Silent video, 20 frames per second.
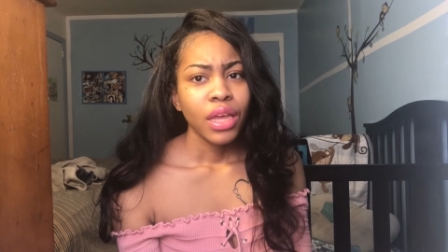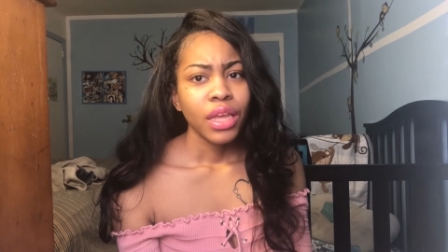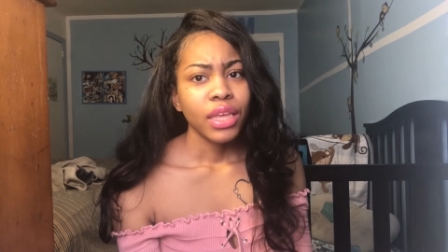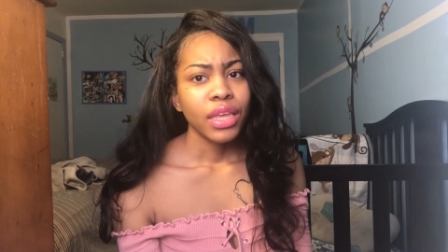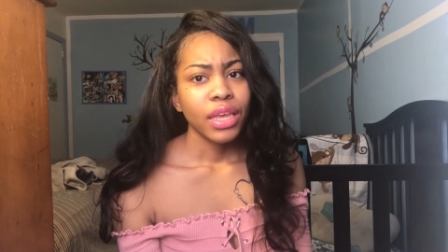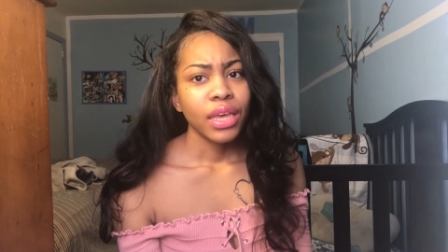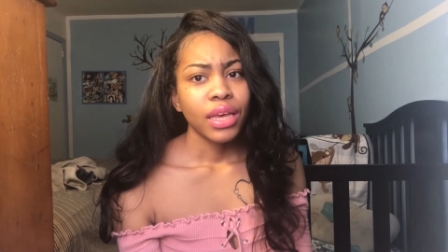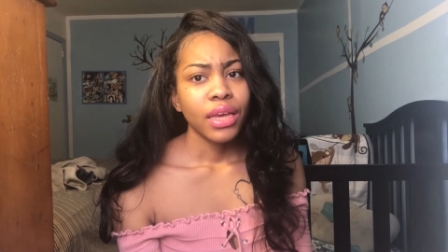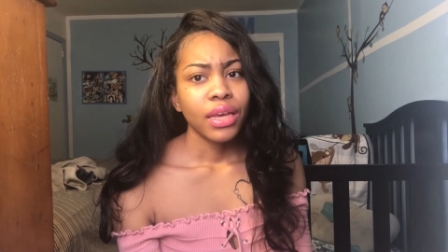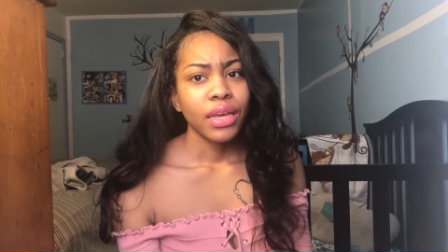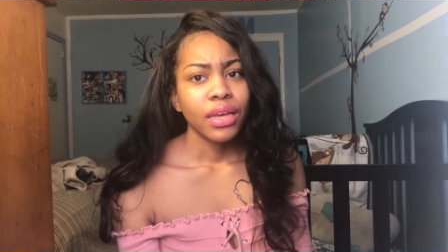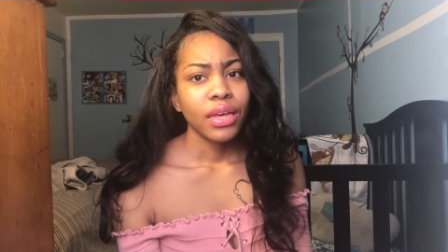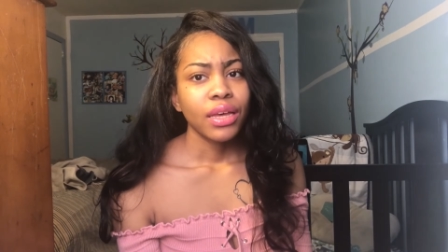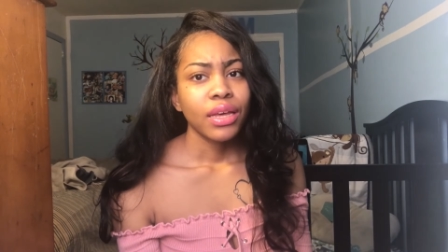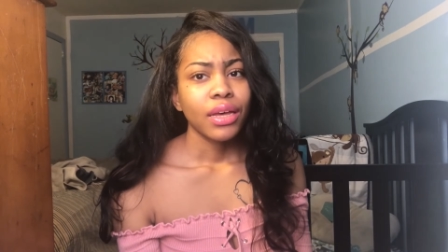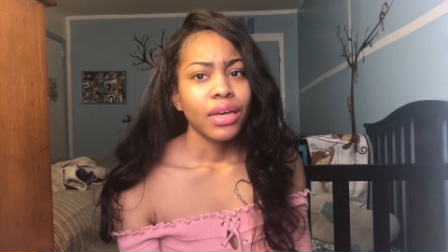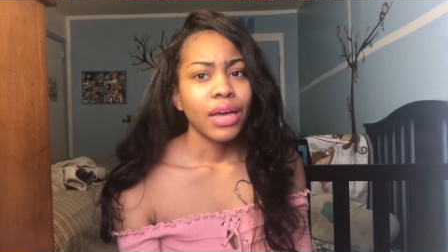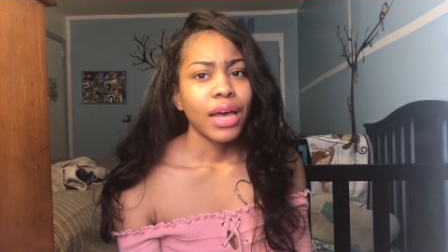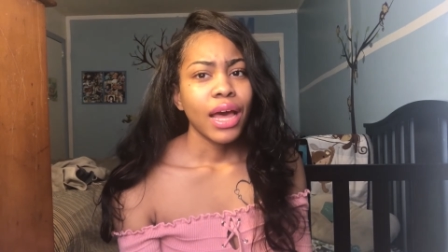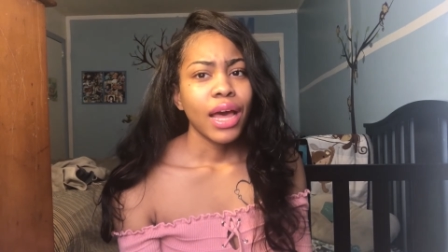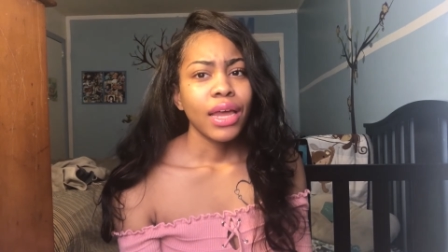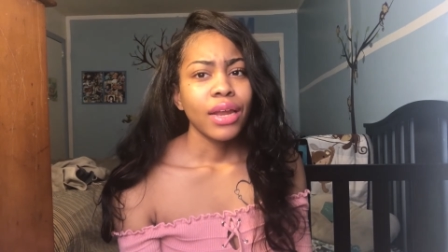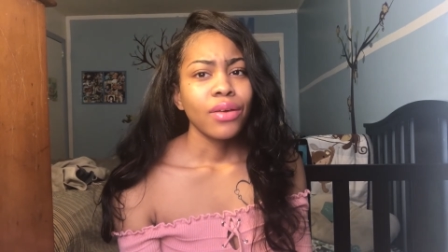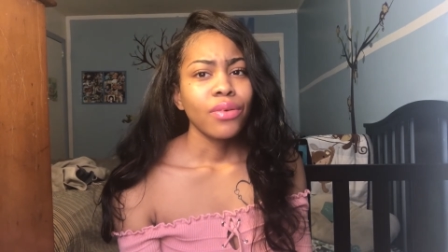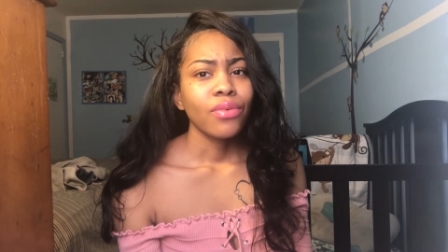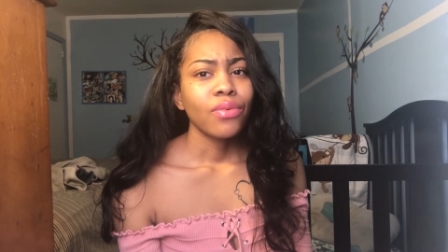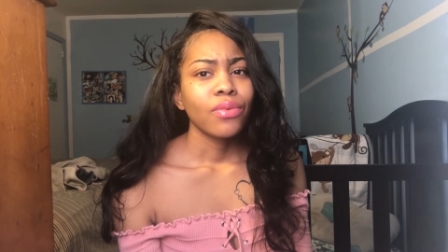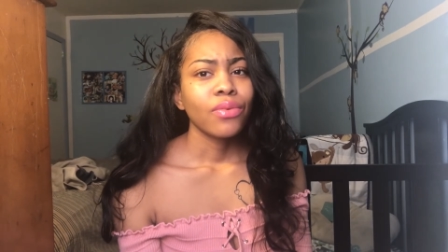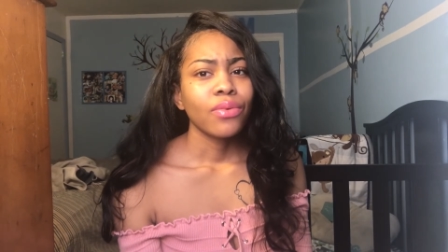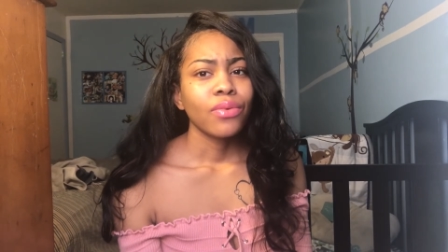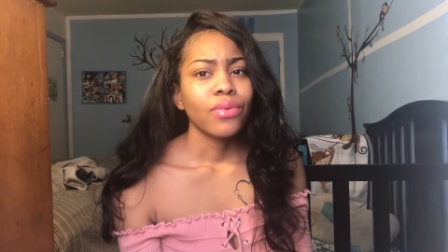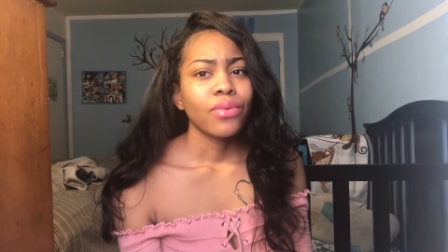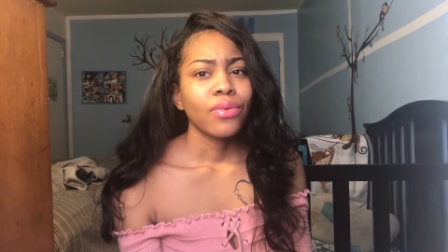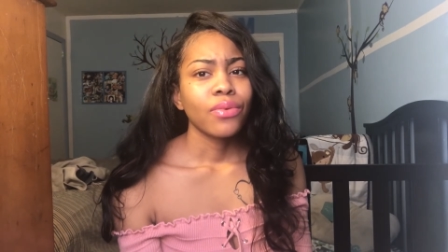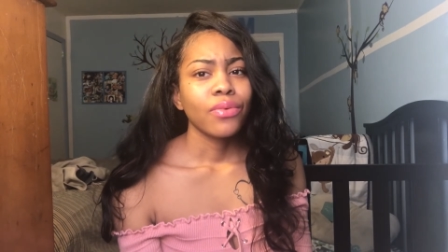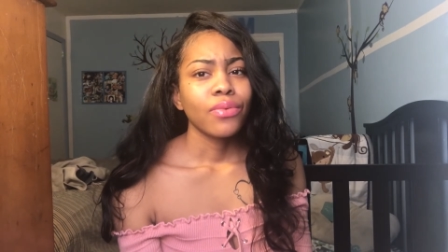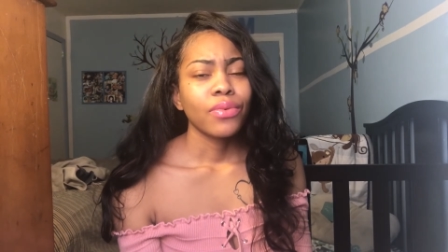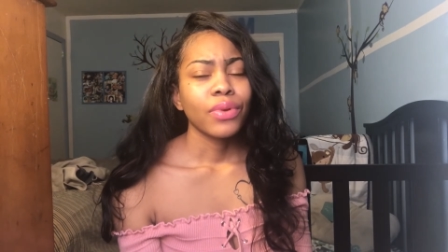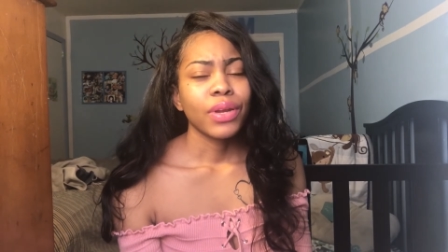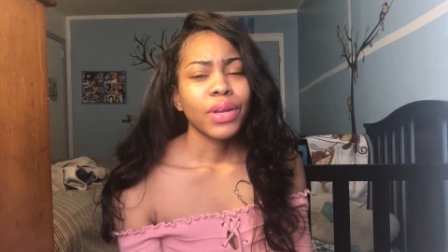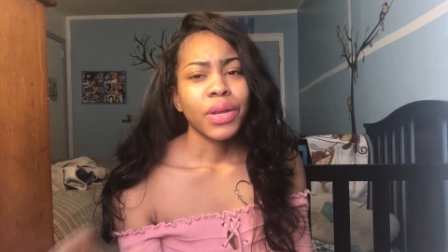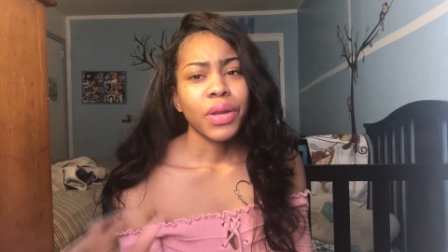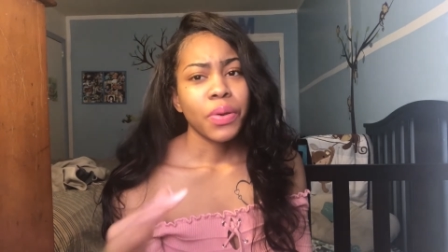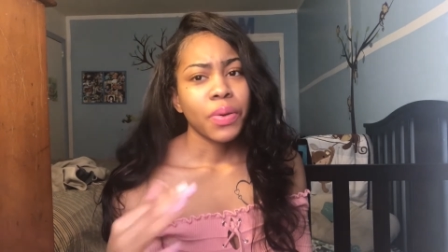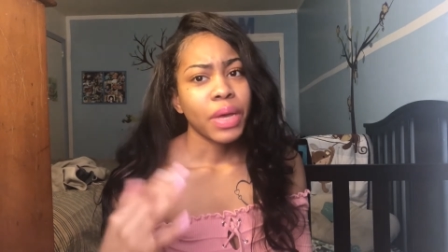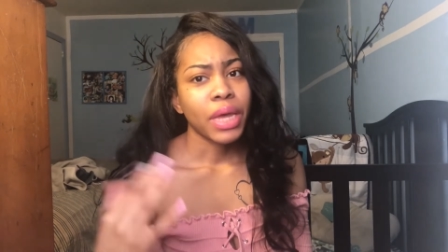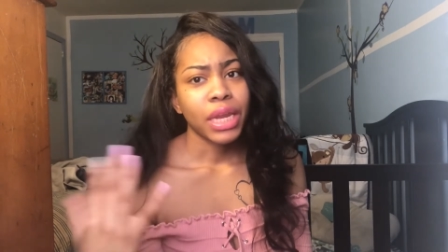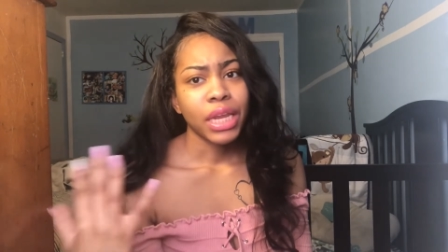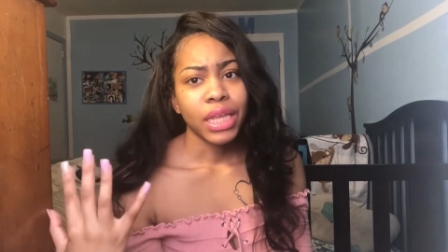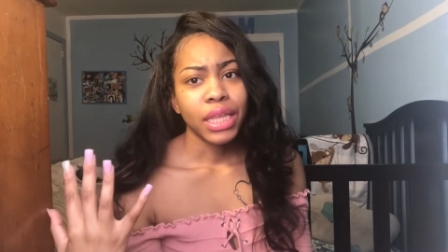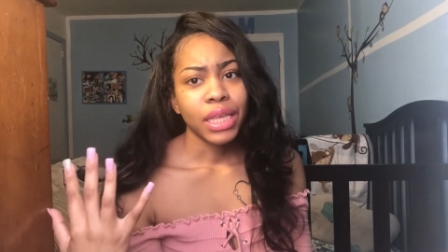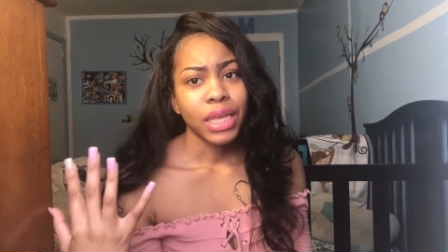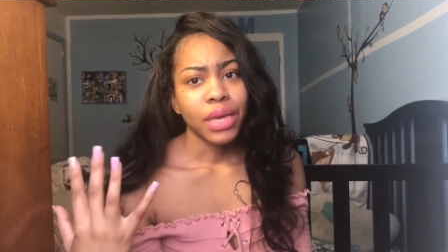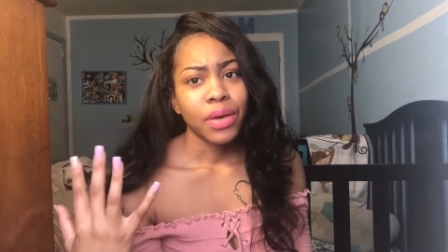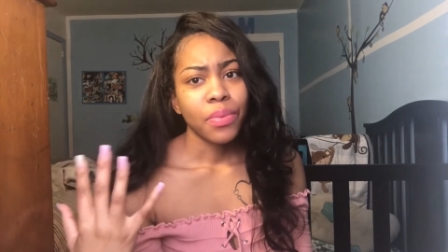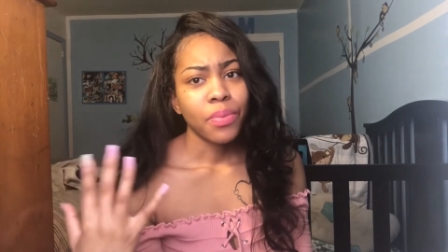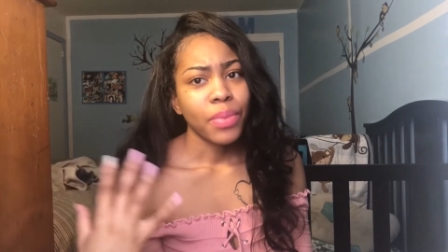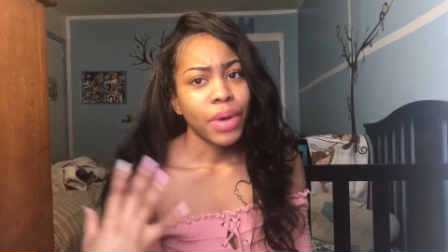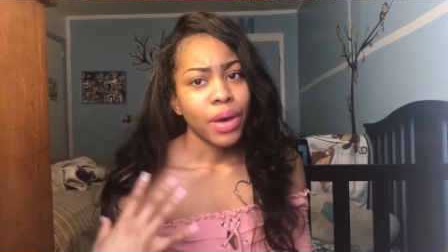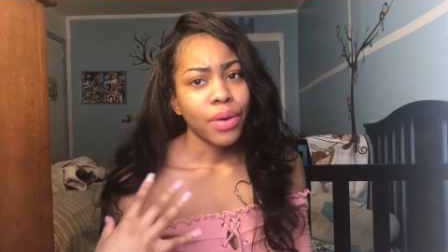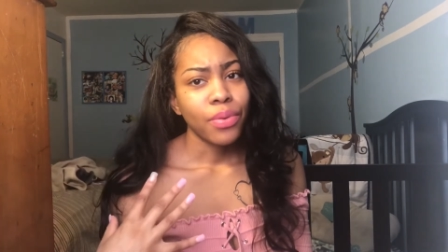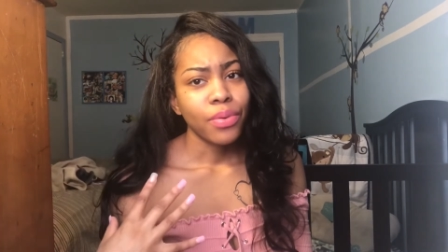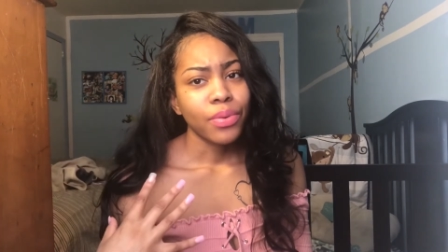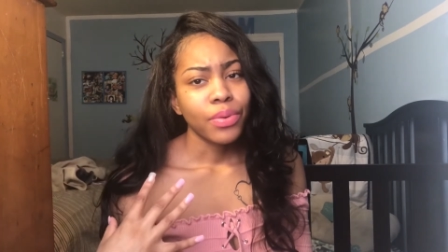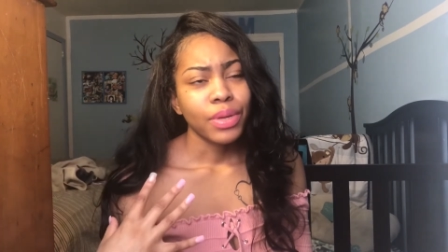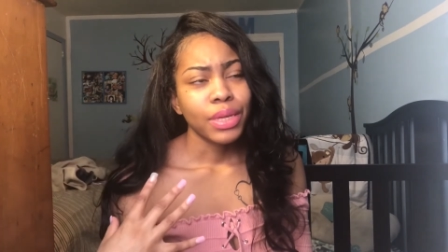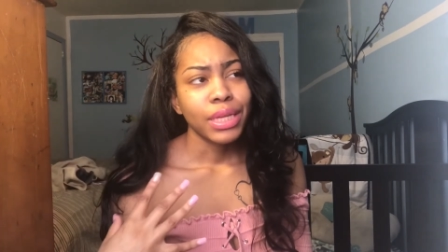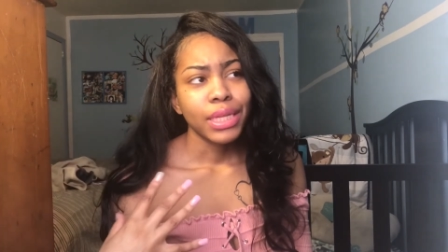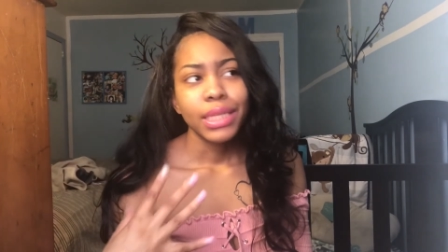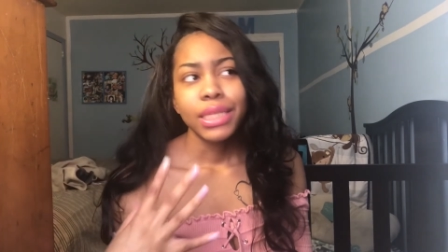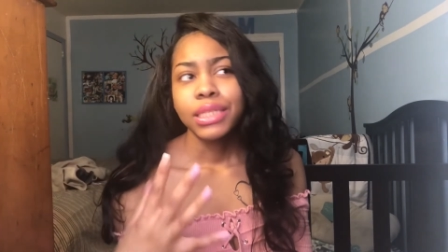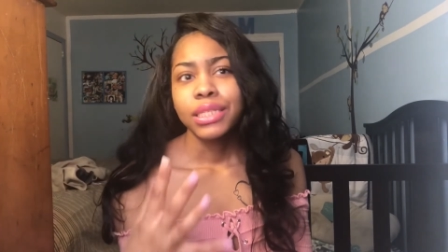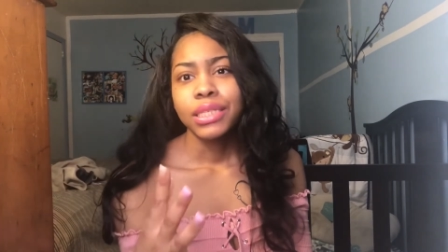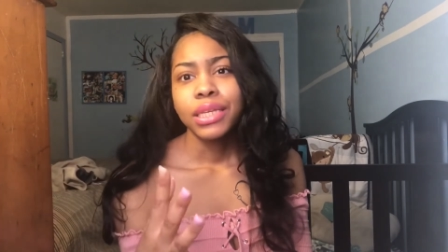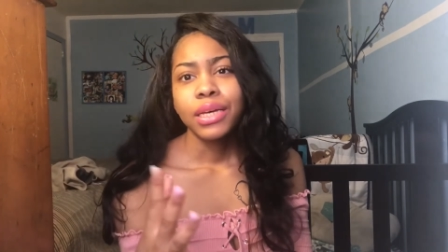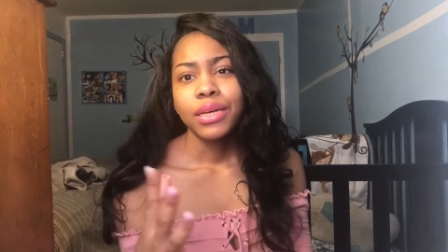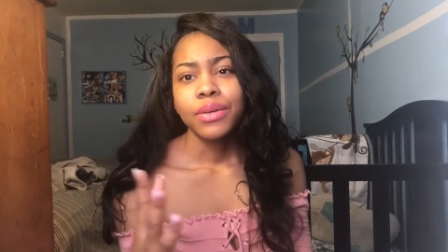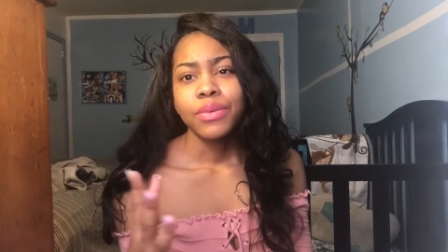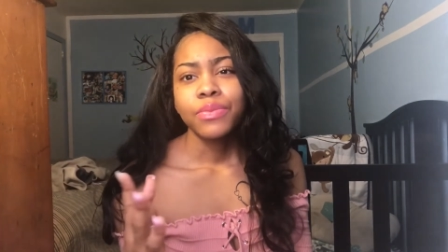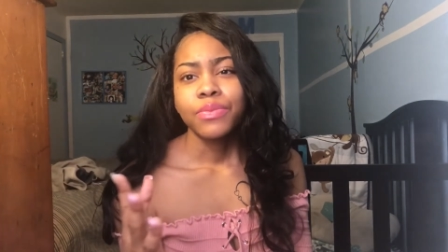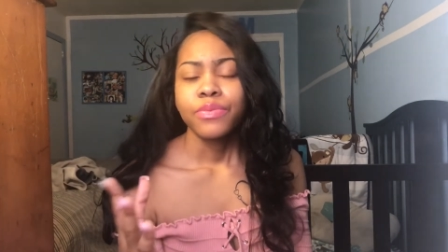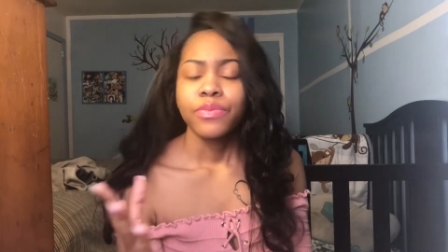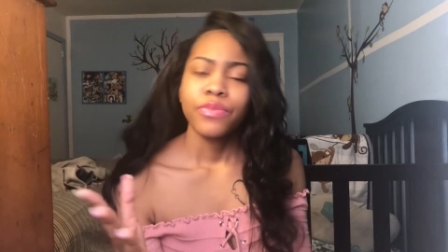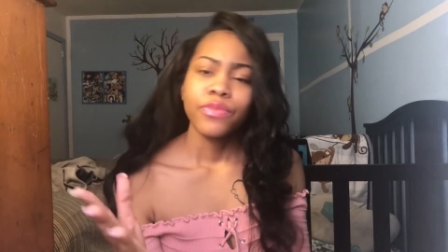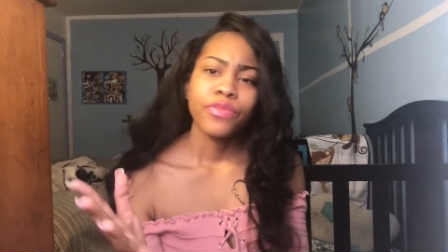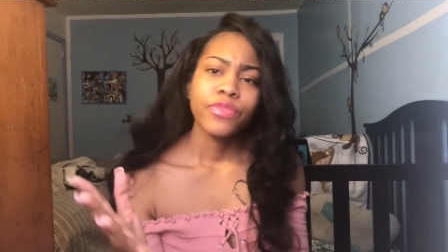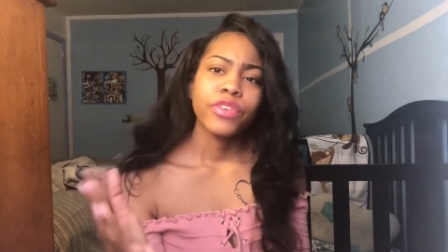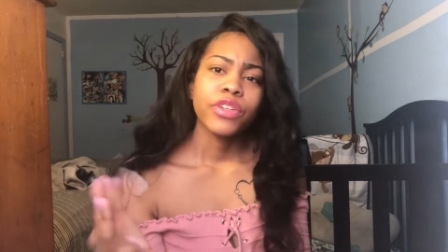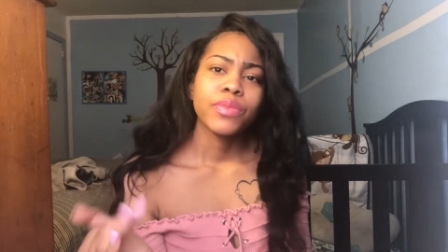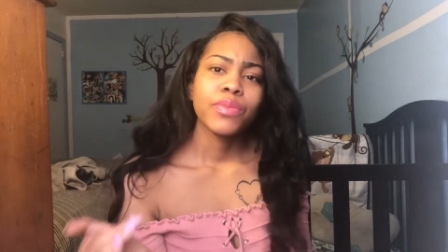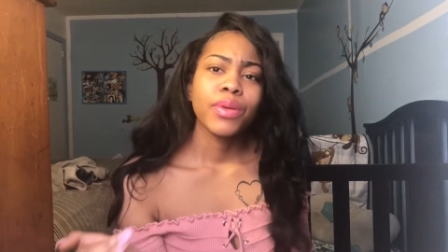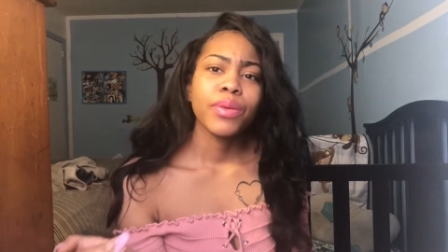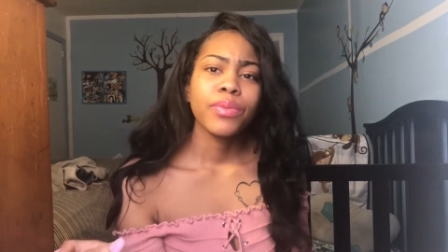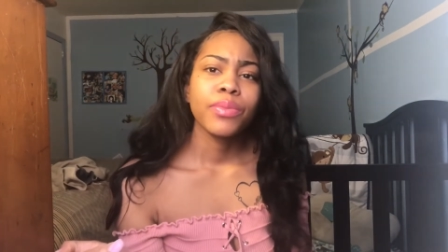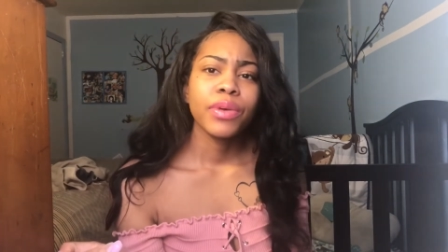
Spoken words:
Yeah, I don't know anything about his first baby